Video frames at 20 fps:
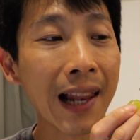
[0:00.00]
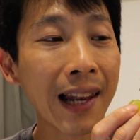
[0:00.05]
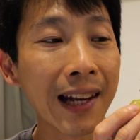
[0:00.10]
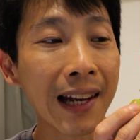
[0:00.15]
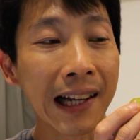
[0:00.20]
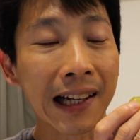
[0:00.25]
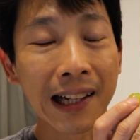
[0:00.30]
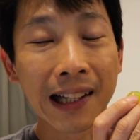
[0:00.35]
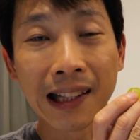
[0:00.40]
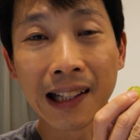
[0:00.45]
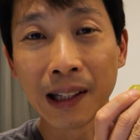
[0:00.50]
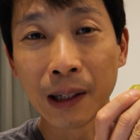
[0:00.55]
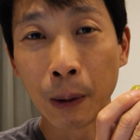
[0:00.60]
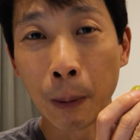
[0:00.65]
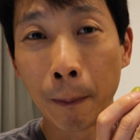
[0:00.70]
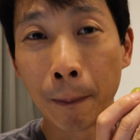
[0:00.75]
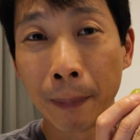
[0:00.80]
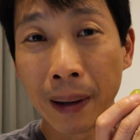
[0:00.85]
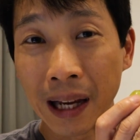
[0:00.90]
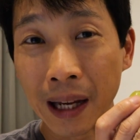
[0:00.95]
like a little
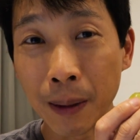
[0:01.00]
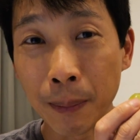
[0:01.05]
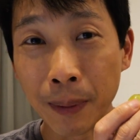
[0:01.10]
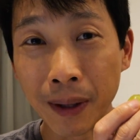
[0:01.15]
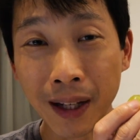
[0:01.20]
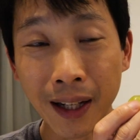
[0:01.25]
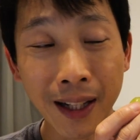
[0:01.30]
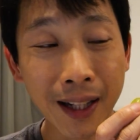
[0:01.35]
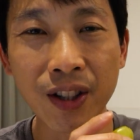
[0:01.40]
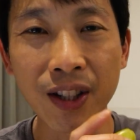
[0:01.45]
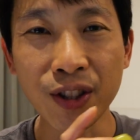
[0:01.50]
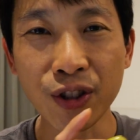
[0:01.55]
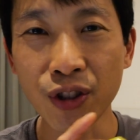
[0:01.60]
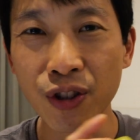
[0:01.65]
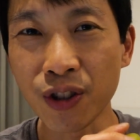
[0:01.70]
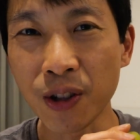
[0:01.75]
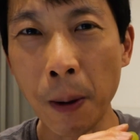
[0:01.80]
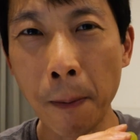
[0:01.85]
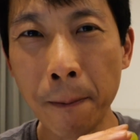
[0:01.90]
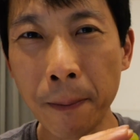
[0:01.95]
baby. It's
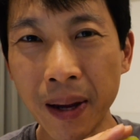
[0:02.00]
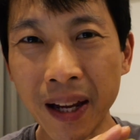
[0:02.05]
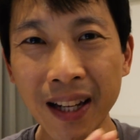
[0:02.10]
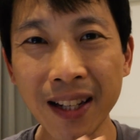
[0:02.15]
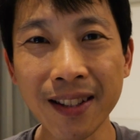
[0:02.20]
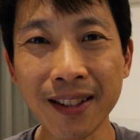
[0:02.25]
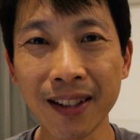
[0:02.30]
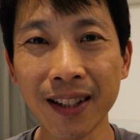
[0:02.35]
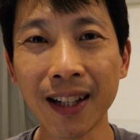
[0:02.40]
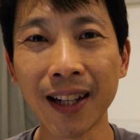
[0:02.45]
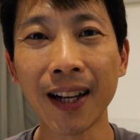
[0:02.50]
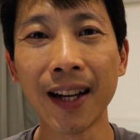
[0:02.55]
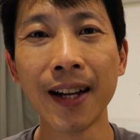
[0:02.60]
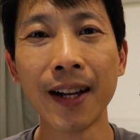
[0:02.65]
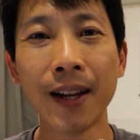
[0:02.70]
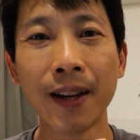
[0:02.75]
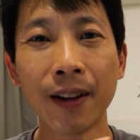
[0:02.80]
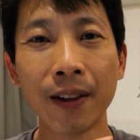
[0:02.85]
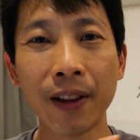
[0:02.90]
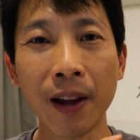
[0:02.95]
just amazing
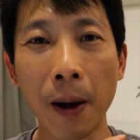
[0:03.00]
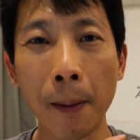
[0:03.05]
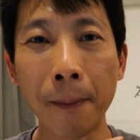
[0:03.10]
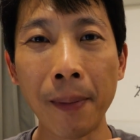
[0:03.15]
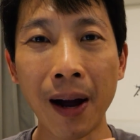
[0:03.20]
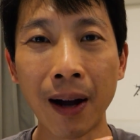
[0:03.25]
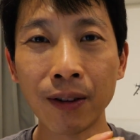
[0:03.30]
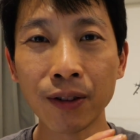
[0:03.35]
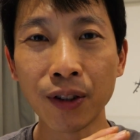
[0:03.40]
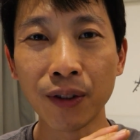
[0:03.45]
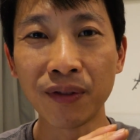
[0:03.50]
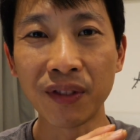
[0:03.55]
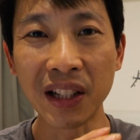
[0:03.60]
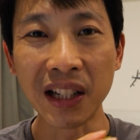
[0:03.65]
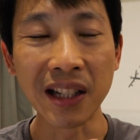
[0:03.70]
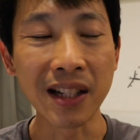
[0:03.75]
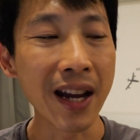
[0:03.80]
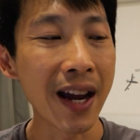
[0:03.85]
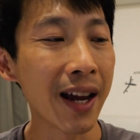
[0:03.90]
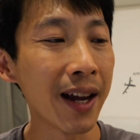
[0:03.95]
the amount of
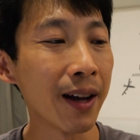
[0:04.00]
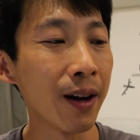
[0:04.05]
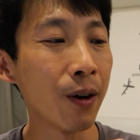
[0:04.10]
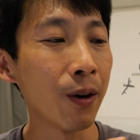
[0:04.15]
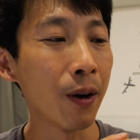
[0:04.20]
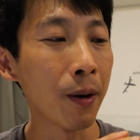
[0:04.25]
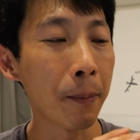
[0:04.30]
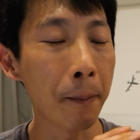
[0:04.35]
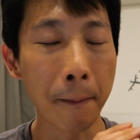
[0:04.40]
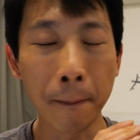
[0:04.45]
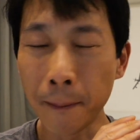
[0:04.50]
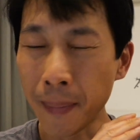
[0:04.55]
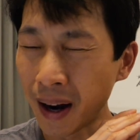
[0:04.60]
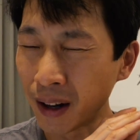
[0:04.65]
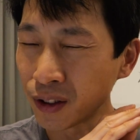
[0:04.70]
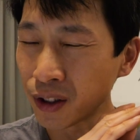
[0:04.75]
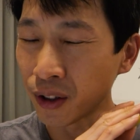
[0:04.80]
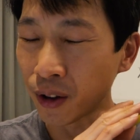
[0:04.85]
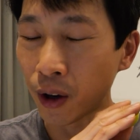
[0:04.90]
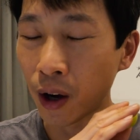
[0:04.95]
detail,
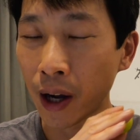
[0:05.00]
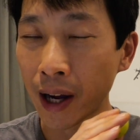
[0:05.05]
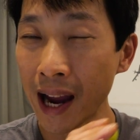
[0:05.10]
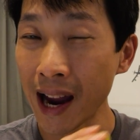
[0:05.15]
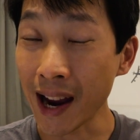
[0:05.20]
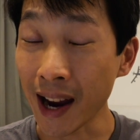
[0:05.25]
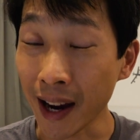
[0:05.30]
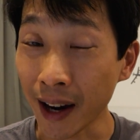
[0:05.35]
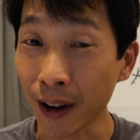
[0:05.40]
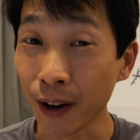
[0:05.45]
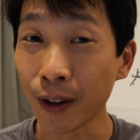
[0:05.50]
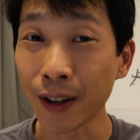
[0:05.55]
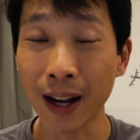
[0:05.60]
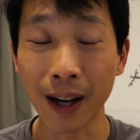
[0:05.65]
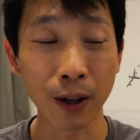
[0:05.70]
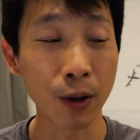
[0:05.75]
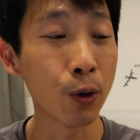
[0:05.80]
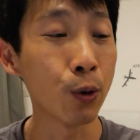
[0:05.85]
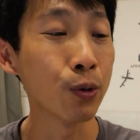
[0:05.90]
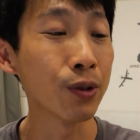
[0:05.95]
amount of care
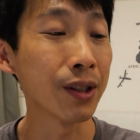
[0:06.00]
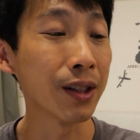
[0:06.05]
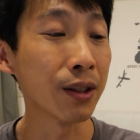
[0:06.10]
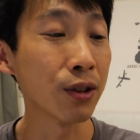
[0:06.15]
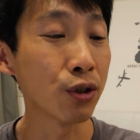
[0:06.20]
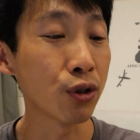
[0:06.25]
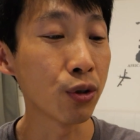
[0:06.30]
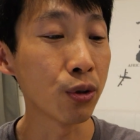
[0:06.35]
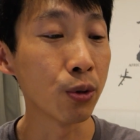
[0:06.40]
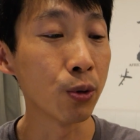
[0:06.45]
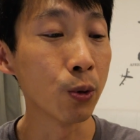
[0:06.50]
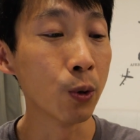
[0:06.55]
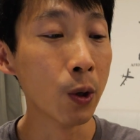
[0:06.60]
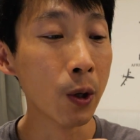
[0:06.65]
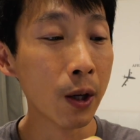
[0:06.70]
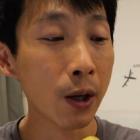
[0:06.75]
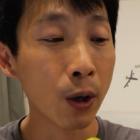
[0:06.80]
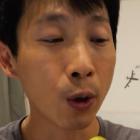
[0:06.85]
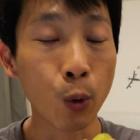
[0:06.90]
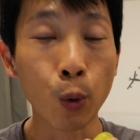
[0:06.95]
that goes into
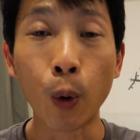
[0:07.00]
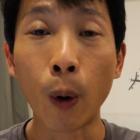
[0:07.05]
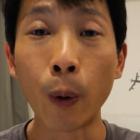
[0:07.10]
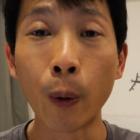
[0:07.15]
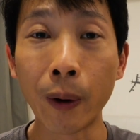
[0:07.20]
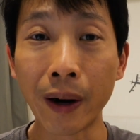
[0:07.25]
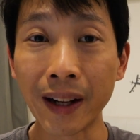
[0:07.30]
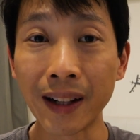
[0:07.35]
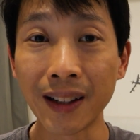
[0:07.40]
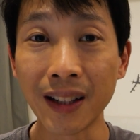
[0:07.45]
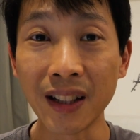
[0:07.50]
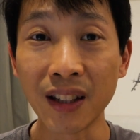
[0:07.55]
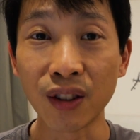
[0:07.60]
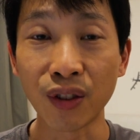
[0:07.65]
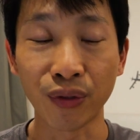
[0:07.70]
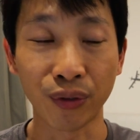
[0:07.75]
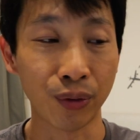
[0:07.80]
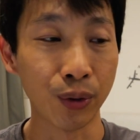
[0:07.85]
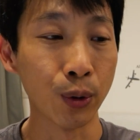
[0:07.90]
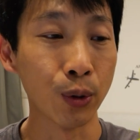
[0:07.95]
growing these
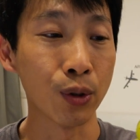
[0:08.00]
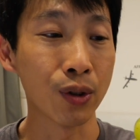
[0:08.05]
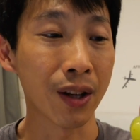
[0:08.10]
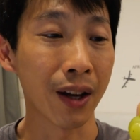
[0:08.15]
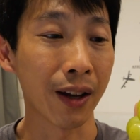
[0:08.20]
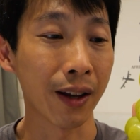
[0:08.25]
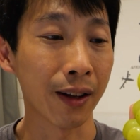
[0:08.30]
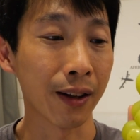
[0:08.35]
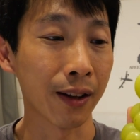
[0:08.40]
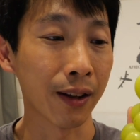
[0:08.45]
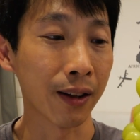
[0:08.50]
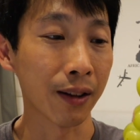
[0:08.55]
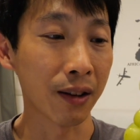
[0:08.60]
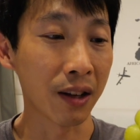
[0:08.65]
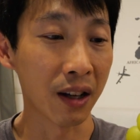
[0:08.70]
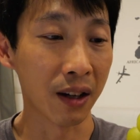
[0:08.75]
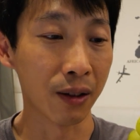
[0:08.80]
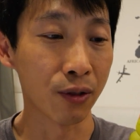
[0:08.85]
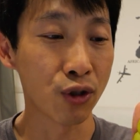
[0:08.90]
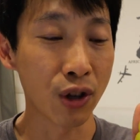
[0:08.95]
fruits. And
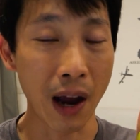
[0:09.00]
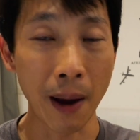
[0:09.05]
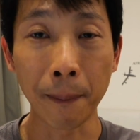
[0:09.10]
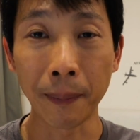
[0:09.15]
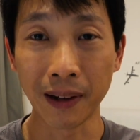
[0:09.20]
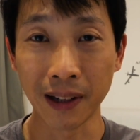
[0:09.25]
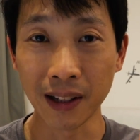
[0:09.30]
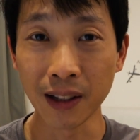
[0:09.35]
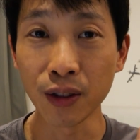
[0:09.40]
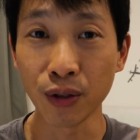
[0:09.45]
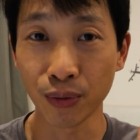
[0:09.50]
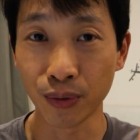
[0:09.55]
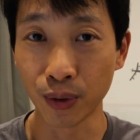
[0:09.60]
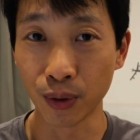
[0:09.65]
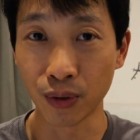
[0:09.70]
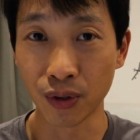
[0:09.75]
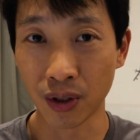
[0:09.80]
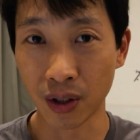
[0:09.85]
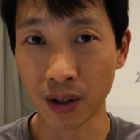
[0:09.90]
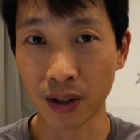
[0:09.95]
you know, Japanese
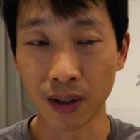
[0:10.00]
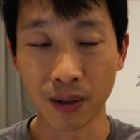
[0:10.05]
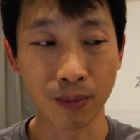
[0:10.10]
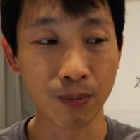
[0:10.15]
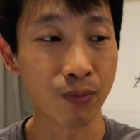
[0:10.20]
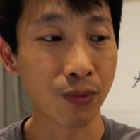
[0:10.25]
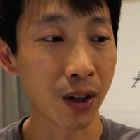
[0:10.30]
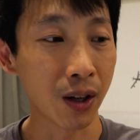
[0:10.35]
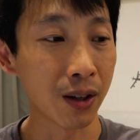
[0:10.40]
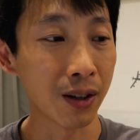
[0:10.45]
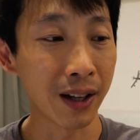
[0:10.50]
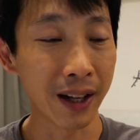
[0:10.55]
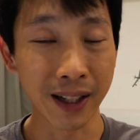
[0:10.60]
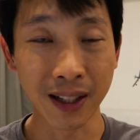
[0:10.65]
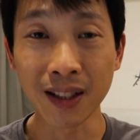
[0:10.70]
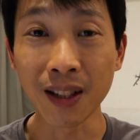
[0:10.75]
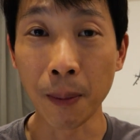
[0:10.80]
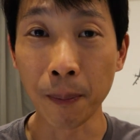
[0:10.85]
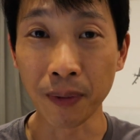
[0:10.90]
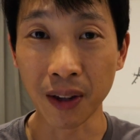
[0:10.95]
fruits, they're like
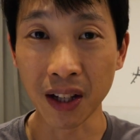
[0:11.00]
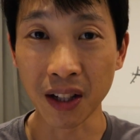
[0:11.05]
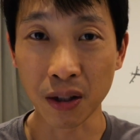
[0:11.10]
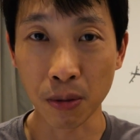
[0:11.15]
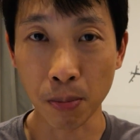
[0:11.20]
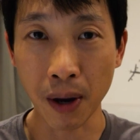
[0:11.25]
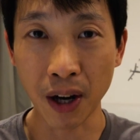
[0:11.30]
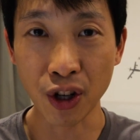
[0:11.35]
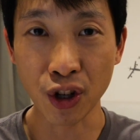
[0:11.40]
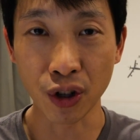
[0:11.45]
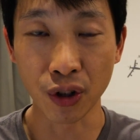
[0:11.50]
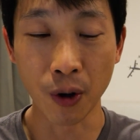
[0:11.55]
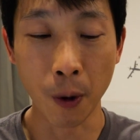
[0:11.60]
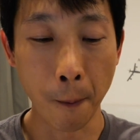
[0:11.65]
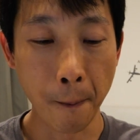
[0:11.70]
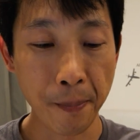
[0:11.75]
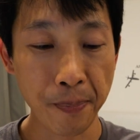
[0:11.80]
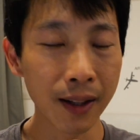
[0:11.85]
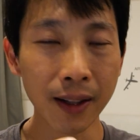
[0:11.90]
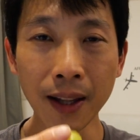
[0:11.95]
something special.
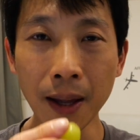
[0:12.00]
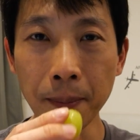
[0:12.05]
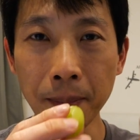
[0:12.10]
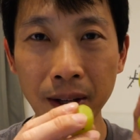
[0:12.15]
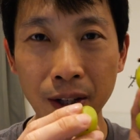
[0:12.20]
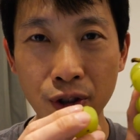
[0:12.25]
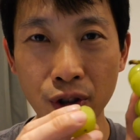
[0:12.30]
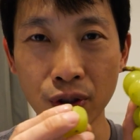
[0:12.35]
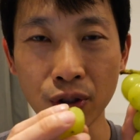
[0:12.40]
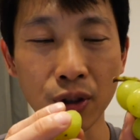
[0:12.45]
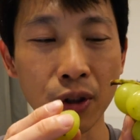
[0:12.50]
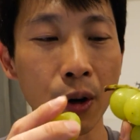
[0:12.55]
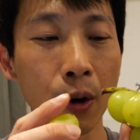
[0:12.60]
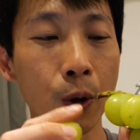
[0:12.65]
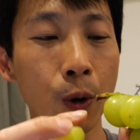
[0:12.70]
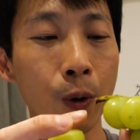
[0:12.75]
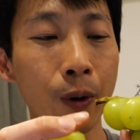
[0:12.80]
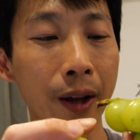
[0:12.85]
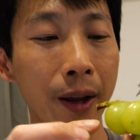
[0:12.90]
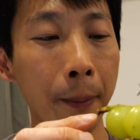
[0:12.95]
Let me just
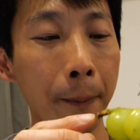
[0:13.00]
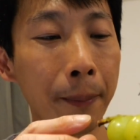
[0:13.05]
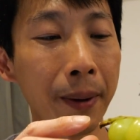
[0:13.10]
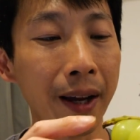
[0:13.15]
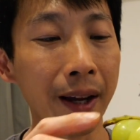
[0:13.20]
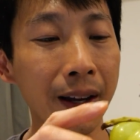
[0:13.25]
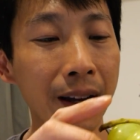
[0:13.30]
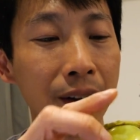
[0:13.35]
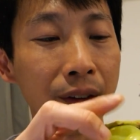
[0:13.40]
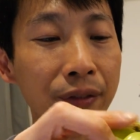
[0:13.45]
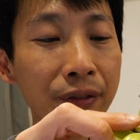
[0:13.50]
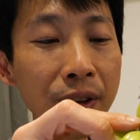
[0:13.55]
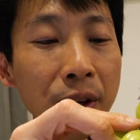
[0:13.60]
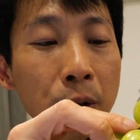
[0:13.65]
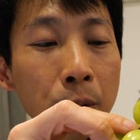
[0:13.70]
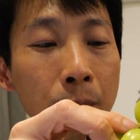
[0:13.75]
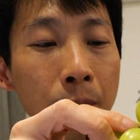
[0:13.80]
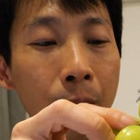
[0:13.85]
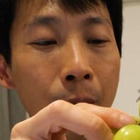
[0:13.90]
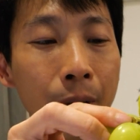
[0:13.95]
go and pick a
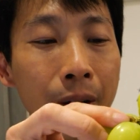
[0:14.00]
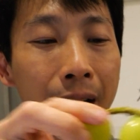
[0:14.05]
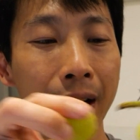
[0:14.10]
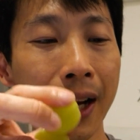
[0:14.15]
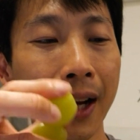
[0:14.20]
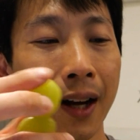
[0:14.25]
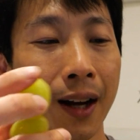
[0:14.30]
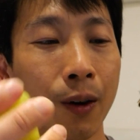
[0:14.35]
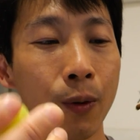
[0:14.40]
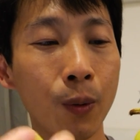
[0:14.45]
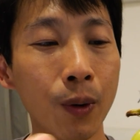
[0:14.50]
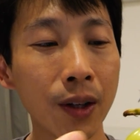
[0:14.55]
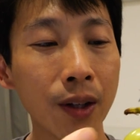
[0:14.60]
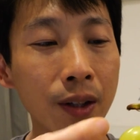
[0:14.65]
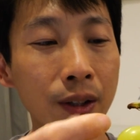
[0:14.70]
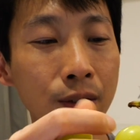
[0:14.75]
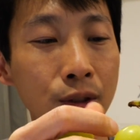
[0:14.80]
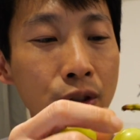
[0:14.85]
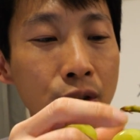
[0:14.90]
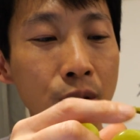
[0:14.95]
few more out.
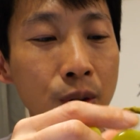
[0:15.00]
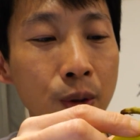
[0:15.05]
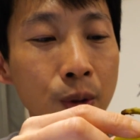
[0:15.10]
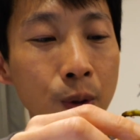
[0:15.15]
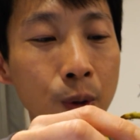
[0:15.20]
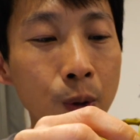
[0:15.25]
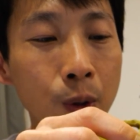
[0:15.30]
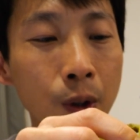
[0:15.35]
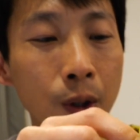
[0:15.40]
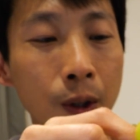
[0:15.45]
1, 2,